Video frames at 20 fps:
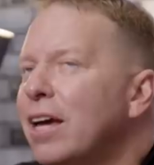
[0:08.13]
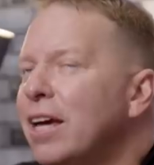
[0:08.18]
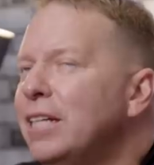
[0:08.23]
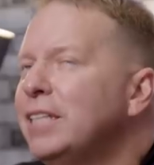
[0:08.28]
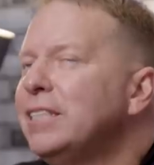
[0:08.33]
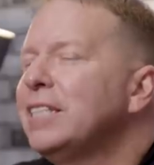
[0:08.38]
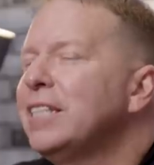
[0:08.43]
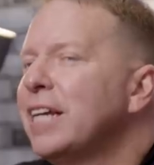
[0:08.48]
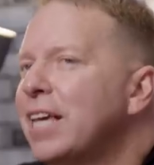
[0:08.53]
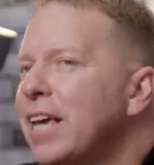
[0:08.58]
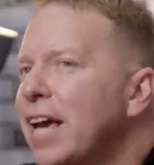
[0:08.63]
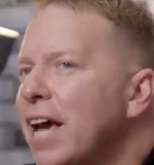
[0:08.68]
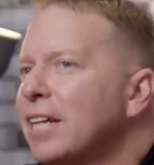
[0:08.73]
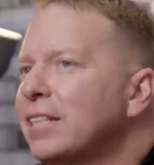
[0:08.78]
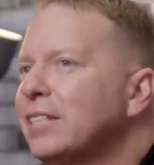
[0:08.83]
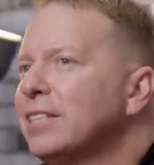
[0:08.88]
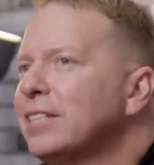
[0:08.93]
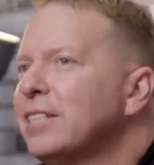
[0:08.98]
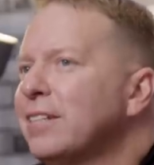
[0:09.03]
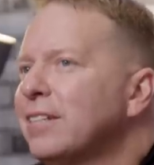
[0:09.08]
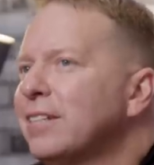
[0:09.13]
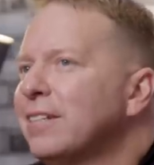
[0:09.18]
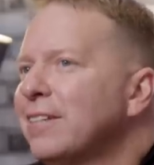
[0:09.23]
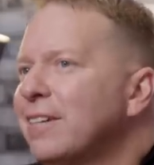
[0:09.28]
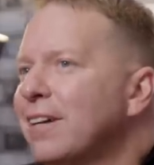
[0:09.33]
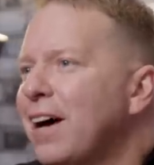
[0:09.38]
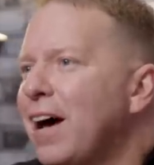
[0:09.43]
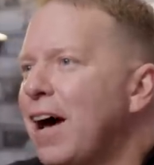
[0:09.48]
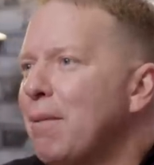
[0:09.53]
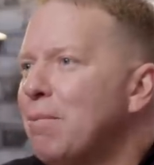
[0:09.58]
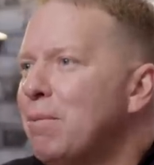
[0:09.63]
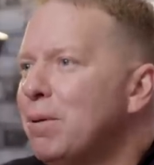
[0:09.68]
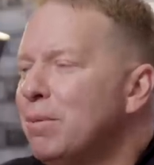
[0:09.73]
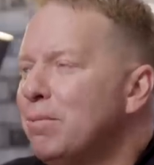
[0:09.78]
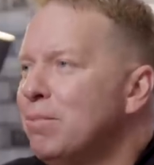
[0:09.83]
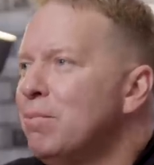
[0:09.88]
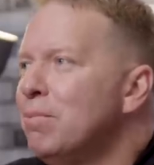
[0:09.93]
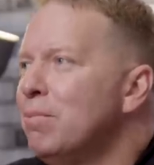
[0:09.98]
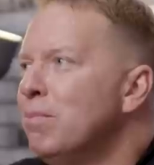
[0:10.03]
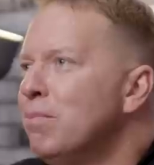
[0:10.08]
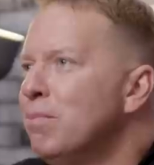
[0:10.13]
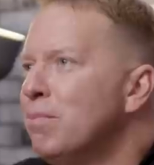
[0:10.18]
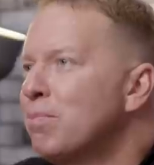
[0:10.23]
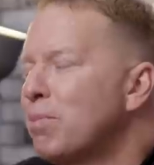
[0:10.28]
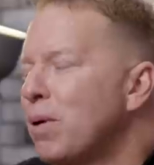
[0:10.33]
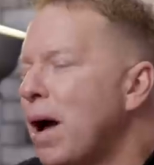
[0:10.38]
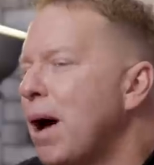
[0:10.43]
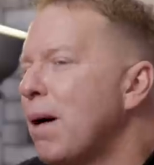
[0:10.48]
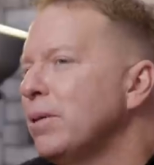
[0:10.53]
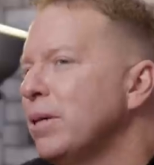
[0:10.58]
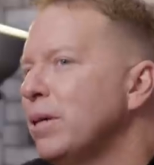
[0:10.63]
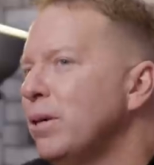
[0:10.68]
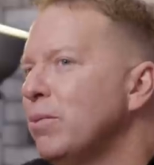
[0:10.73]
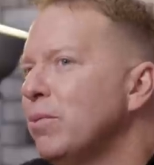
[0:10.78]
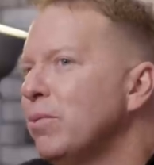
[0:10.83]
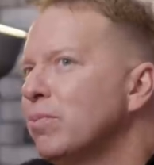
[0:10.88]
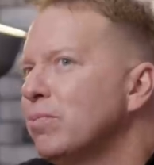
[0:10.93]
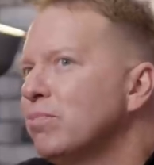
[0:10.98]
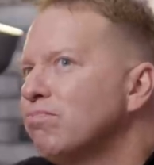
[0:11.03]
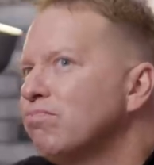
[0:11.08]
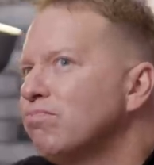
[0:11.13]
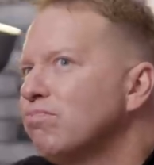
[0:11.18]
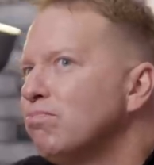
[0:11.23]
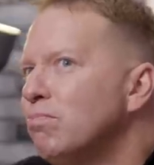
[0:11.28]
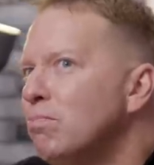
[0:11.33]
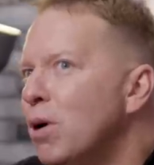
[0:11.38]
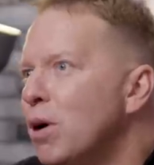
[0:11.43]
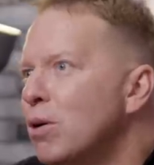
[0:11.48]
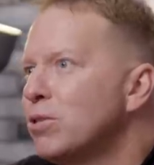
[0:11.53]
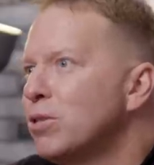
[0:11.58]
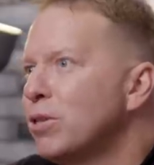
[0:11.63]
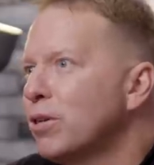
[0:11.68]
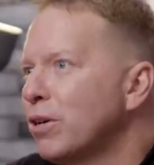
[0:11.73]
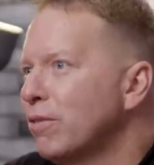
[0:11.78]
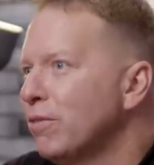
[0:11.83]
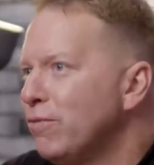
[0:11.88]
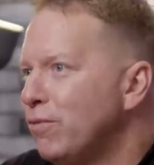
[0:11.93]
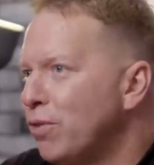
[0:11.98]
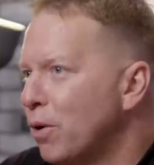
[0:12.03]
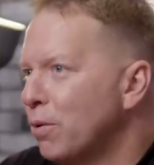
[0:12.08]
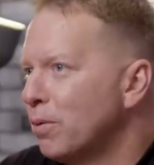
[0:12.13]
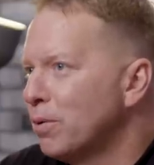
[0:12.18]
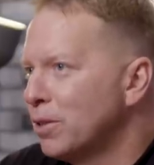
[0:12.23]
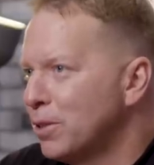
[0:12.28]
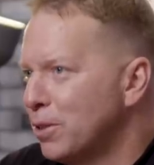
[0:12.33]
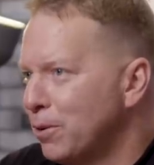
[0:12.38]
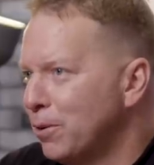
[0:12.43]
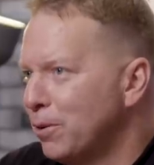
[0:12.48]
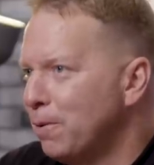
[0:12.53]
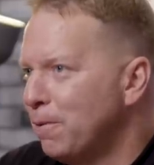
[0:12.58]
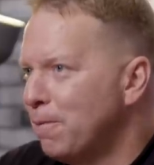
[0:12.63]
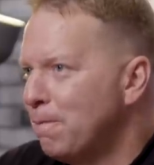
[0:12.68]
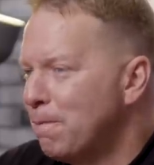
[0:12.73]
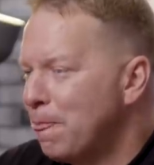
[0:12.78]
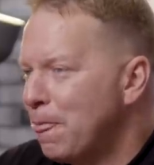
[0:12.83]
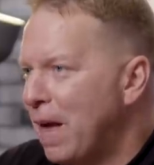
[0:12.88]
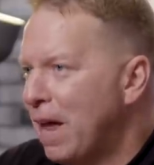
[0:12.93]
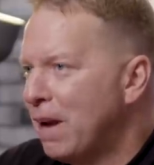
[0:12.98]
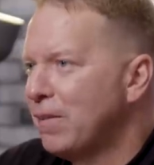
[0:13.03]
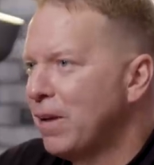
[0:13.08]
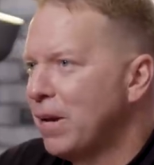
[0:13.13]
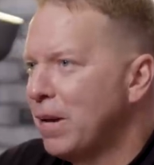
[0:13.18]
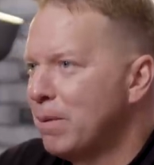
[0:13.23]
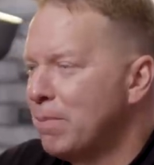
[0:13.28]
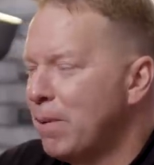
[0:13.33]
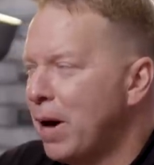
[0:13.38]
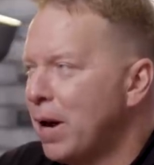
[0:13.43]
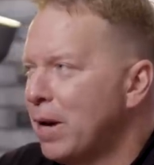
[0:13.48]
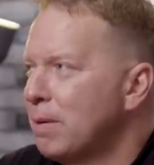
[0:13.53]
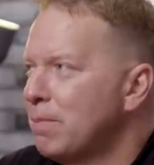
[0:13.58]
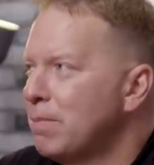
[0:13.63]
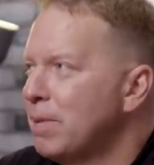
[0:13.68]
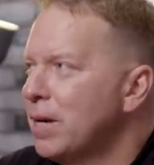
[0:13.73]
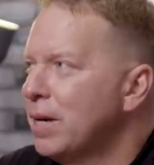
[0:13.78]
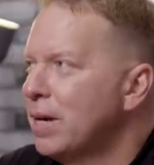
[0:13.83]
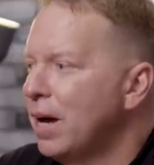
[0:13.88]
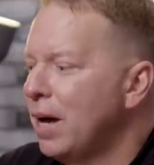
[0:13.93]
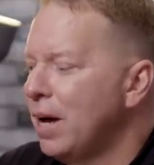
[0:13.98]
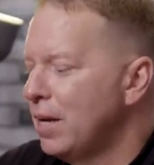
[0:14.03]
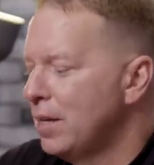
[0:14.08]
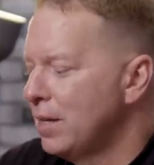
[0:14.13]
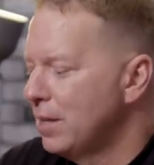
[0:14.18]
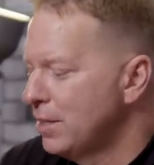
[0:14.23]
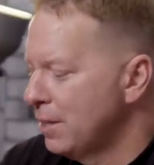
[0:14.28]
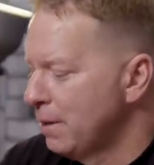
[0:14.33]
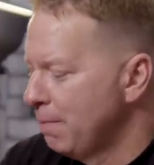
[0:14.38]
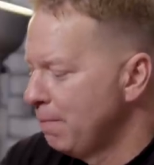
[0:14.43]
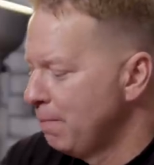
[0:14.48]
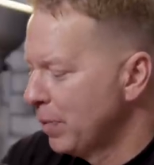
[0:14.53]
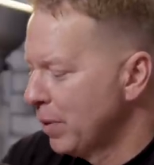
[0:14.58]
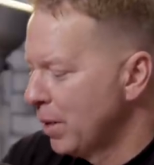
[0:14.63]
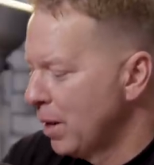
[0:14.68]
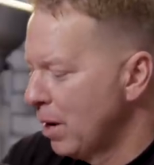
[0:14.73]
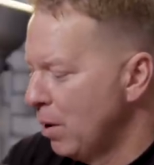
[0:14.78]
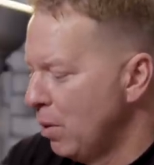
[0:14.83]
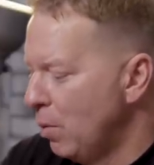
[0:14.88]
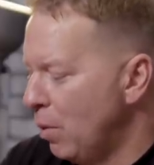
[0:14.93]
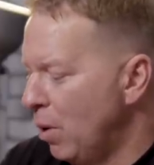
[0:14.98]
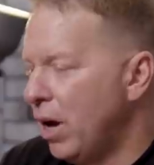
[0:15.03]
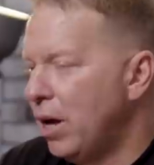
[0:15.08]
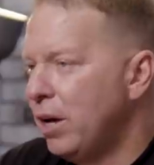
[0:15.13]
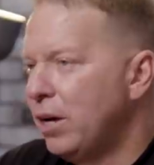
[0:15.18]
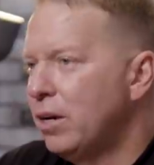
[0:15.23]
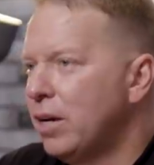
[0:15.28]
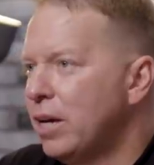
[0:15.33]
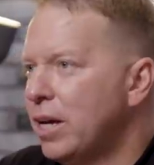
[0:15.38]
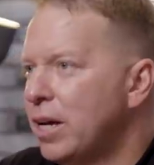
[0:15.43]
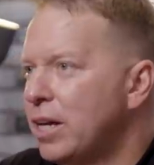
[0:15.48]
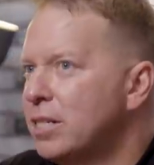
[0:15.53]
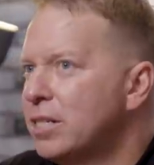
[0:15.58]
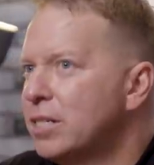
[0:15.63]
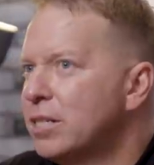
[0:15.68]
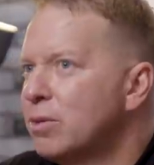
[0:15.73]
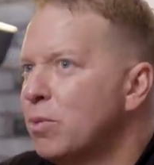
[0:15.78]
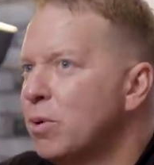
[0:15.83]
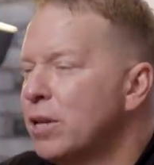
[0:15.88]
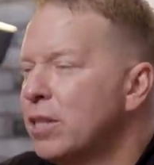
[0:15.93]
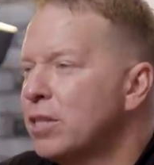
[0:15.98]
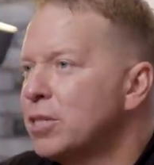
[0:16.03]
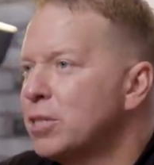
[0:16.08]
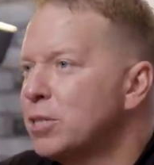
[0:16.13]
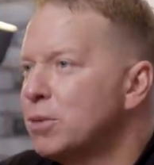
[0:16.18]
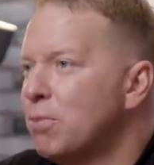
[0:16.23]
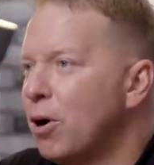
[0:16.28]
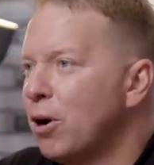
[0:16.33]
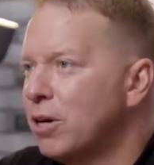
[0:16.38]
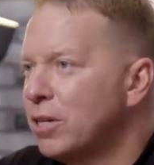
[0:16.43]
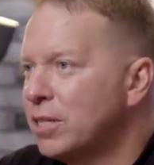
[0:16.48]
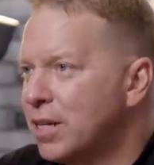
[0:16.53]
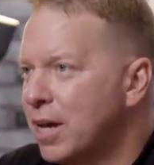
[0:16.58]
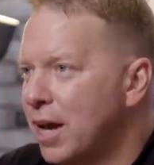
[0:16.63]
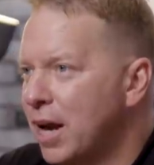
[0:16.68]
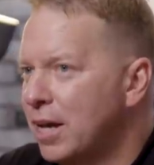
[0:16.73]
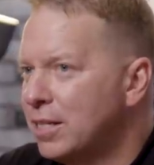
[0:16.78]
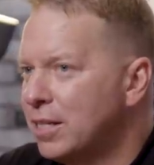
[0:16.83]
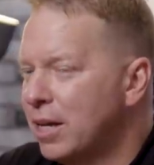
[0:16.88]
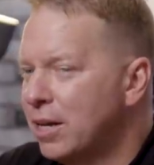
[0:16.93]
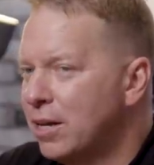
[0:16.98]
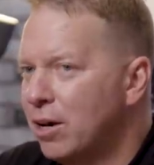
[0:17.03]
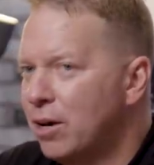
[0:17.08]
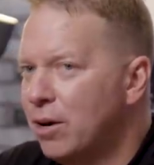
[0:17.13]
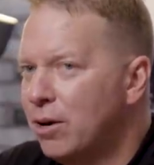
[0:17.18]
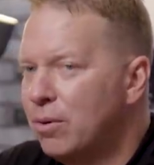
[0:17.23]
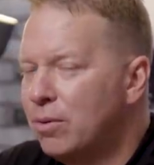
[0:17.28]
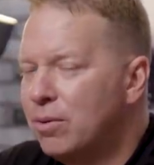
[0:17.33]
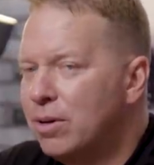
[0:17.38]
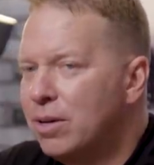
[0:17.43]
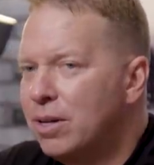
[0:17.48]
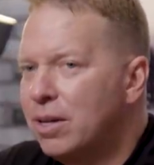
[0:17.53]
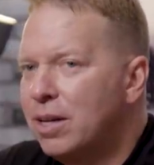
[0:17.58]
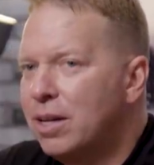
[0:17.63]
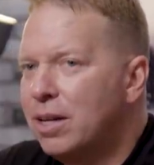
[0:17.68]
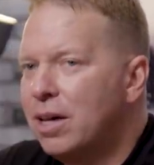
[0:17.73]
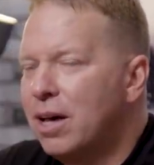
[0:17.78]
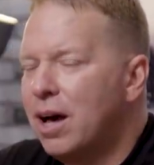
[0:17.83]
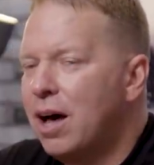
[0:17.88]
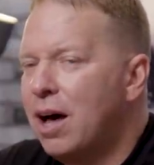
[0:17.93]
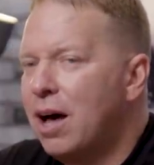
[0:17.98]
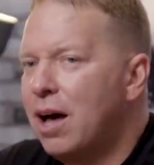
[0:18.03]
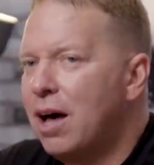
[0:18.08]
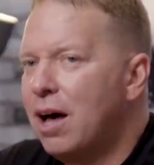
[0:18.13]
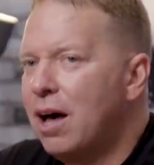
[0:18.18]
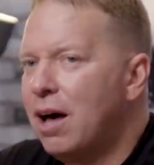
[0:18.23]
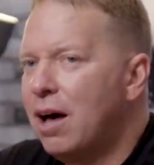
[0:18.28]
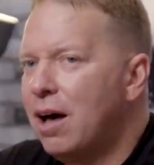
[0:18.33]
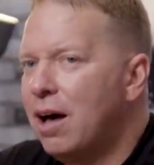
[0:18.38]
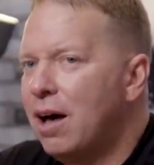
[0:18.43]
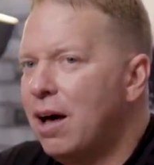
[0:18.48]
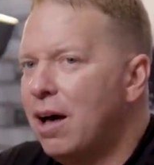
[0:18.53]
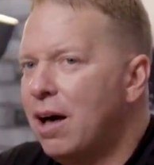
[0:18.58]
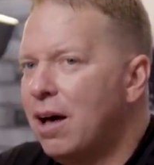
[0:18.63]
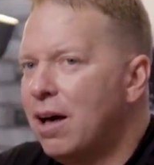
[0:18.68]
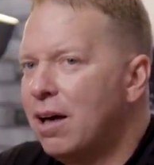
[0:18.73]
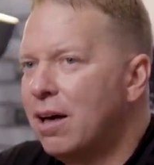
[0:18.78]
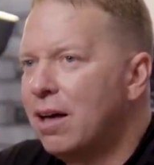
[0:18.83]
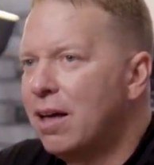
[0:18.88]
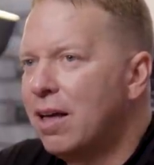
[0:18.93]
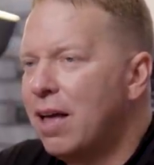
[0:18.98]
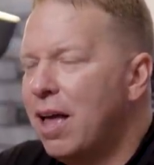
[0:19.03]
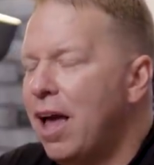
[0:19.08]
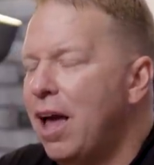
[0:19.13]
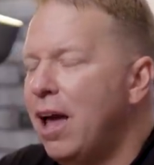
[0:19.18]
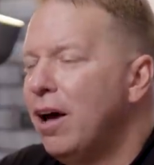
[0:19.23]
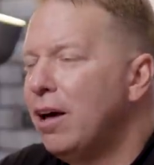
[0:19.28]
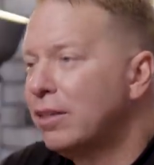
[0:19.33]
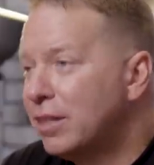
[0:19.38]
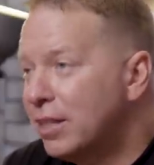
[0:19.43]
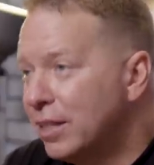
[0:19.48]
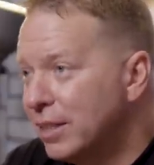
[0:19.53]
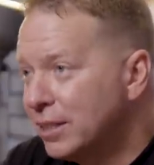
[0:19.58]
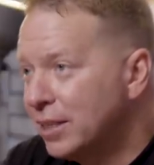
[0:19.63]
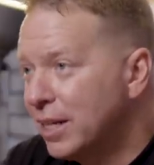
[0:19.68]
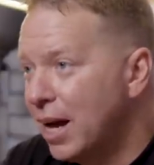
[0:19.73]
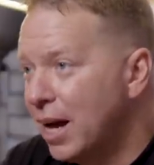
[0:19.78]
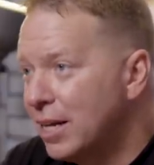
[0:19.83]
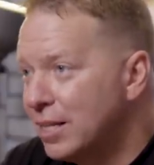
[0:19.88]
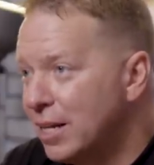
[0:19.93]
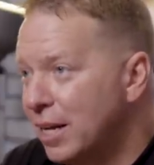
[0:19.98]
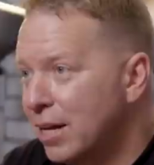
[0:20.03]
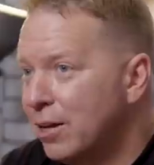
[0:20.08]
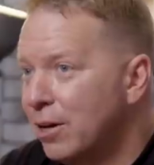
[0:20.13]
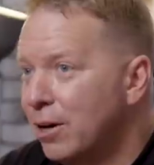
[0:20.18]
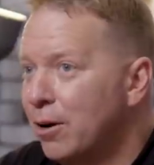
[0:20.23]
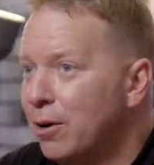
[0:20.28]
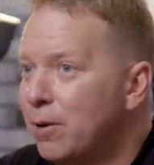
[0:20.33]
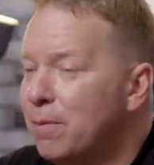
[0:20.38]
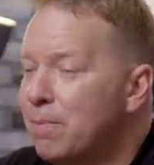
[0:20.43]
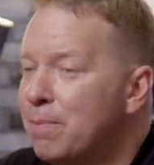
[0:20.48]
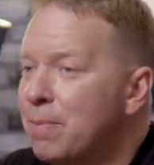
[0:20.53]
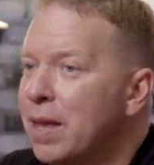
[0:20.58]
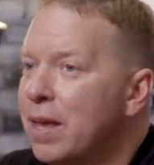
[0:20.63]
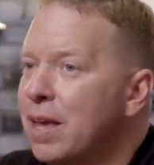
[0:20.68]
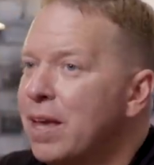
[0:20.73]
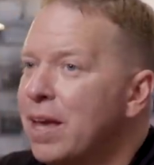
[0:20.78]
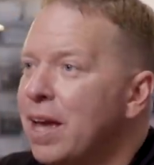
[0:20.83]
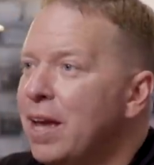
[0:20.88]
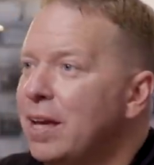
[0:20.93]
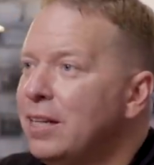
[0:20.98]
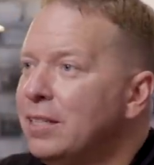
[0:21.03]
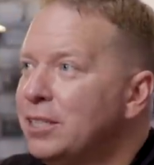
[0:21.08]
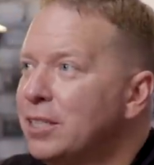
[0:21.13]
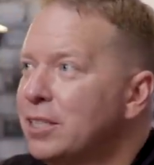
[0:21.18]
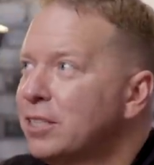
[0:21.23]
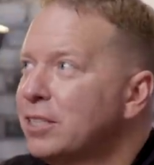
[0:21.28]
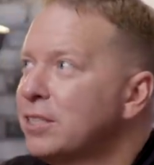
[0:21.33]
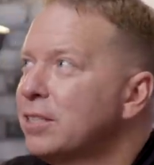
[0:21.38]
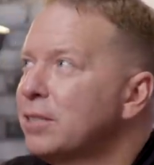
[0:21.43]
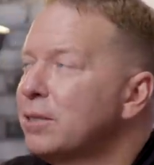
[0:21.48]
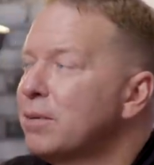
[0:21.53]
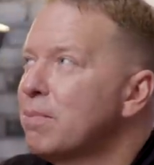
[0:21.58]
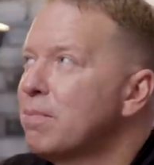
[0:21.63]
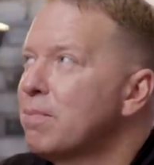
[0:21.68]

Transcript: He's the guest I've been probably most looking forward to out of anybody because one, he's one of the smartest guys I know, uh, healthiest guys I know, and just